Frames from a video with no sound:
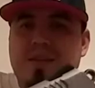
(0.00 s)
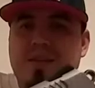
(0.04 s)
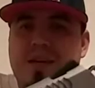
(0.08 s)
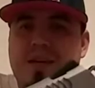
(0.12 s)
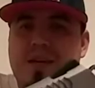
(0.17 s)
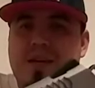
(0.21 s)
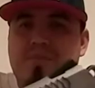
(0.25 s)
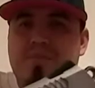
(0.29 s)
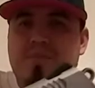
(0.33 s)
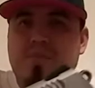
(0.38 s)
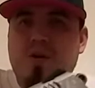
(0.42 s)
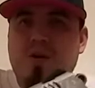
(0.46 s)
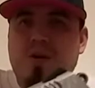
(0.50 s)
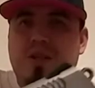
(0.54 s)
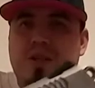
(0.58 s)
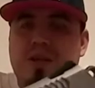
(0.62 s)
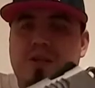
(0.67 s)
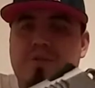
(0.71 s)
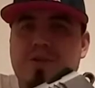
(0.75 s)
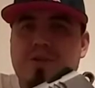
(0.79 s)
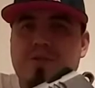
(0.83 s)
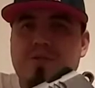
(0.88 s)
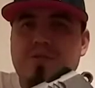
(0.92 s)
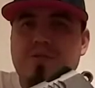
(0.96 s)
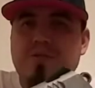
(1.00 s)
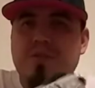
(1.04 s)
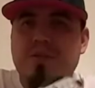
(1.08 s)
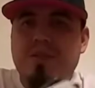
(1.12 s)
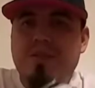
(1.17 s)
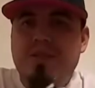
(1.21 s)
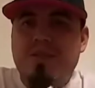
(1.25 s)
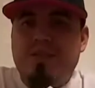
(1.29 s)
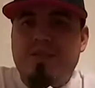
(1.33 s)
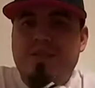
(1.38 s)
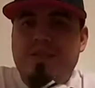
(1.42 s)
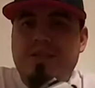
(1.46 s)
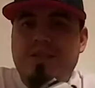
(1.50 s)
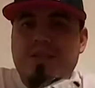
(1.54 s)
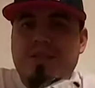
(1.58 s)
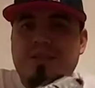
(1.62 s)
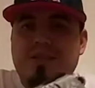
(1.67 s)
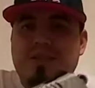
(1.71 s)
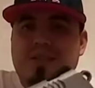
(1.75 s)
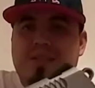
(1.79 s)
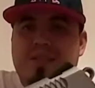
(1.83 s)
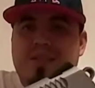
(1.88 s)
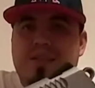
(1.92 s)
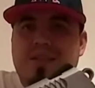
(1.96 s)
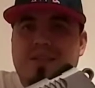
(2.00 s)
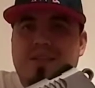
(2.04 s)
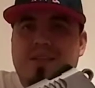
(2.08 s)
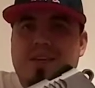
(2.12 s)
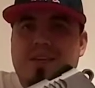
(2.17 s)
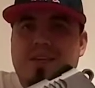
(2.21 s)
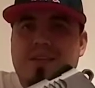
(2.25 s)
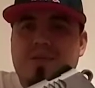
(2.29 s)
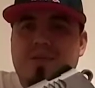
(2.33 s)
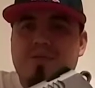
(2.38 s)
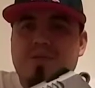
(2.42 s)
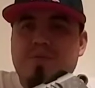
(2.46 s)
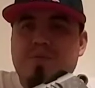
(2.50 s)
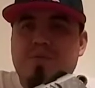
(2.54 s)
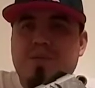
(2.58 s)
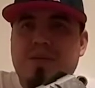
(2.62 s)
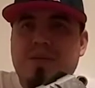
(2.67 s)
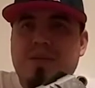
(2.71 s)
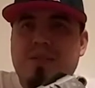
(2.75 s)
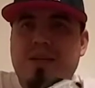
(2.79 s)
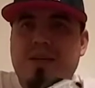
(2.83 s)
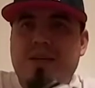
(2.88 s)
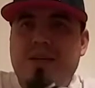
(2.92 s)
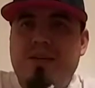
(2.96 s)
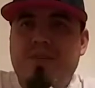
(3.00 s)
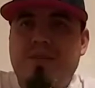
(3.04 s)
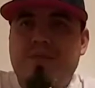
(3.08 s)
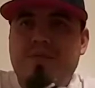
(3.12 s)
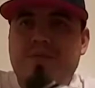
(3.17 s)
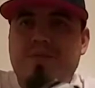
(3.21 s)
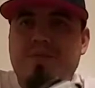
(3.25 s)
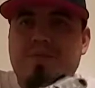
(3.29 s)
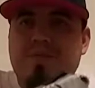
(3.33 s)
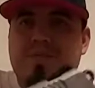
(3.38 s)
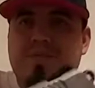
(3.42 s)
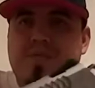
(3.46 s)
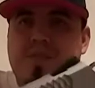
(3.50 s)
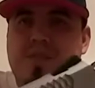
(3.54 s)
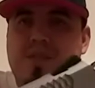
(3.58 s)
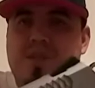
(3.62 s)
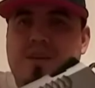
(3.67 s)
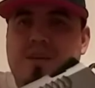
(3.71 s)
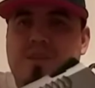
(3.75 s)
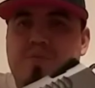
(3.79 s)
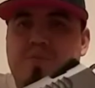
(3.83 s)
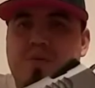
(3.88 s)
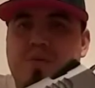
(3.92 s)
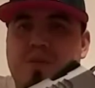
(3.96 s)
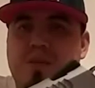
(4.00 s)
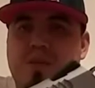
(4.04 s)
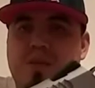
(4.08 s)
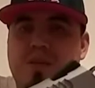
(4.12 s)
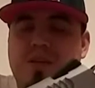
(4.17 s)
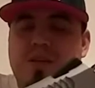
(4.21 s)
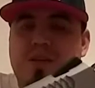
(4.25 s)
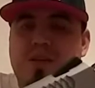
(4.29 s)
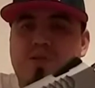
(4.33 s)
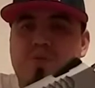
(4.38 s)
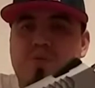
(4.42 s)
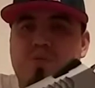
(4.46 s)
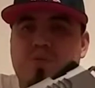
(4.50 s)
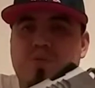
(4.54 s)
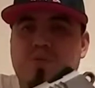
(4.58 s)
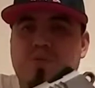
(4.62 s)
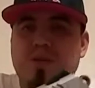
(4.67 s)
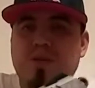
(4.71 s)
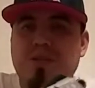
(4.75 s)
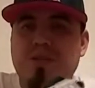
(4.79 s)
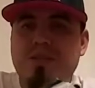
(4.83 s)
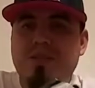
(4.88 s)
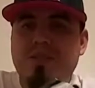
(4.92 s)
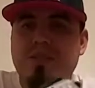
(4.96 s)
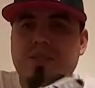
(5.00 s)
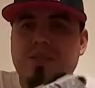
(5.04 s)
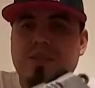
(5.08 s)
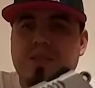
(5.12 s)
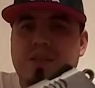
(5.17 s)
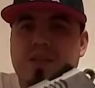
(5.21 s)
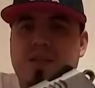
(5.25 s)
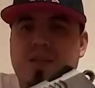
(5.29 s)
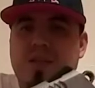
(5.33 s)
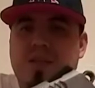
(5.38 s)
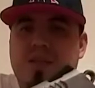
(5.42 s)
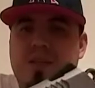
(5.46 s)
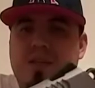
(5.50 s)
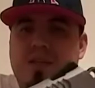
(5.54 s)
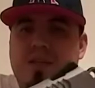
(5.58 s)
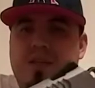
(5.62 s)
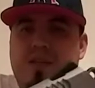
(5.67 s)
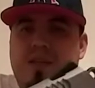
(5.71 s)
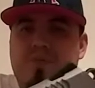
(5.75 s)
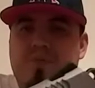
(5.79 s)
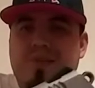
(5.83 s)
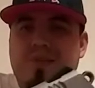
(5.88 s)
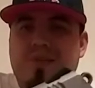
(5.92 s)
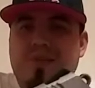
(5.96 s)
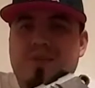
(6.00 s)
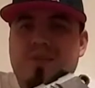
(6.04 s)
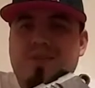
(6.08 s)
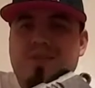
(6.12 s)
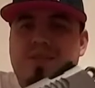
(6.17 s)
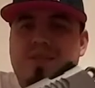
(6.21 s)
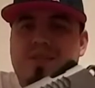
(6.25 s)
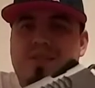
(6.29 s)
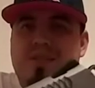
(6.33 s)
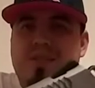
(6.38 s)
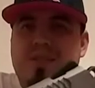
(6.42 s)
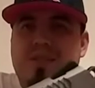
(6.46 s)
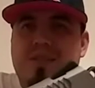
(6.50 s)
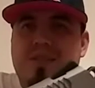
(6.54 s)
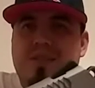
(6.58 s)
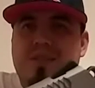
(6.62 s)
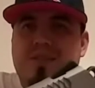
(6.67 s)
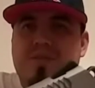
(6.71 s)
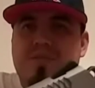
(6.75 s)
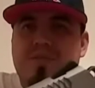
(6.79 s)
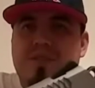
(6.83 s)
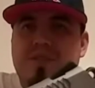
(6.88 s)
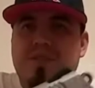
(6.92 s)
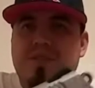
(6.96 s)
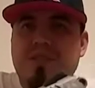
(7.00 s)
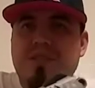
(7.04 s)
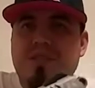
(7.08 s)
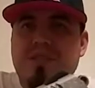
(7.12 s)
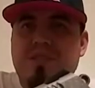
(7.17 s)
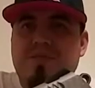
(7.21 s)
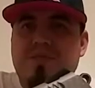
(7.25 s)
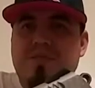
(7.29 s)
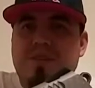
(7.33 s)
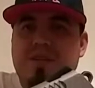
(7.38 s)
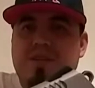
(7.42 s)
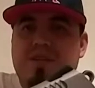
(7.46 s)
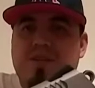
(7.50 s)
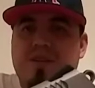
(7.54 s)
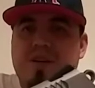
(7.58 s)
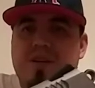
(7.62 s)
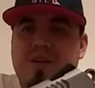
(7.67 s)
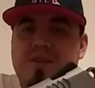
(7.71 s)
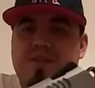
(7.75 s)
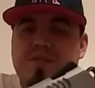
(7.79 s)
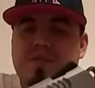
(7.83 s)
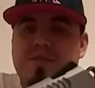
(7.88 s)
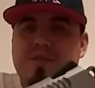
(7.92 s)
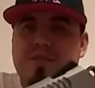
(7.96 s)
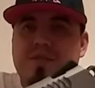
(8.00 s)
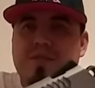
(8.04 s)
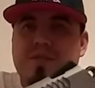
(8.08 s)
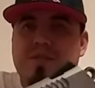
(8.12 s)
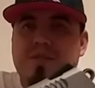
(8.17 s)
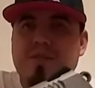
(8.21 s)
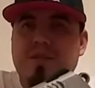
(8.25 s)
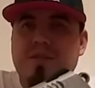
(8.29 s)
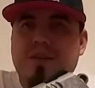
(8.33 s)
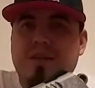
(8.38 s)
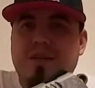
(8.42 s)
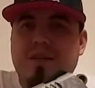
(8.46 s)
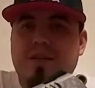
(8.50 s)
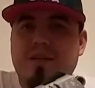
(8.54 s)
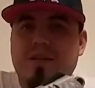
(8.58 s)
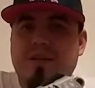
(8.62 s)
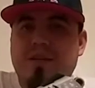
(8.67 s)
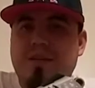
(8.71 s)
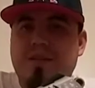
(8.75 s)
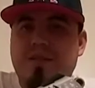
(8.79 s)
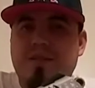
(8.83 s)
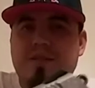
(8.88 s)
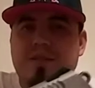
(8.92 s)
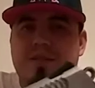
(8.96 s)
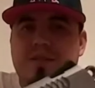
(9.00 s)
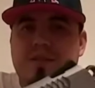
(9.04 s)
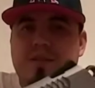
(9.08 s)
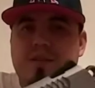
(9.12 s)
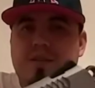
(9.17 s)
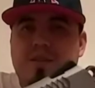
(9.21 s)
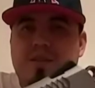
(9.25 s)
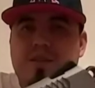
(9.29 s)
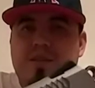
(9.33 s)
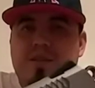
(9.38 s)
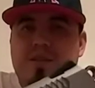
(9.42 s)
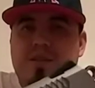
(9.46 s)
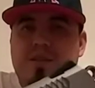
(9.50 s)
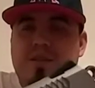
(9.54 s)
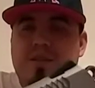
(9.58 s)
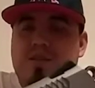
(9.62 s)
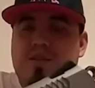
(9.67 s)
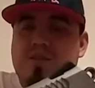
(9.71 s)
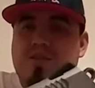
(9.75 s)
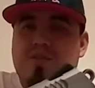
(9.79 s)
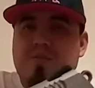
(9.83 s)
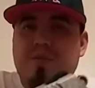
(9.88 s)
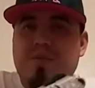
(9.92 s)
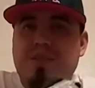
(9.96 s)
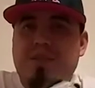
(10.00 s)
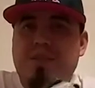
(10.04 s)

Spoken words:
and ball ammo. It's eating that up, spit it out. I put hollow points. I've been using the SIG V crowns, and those have been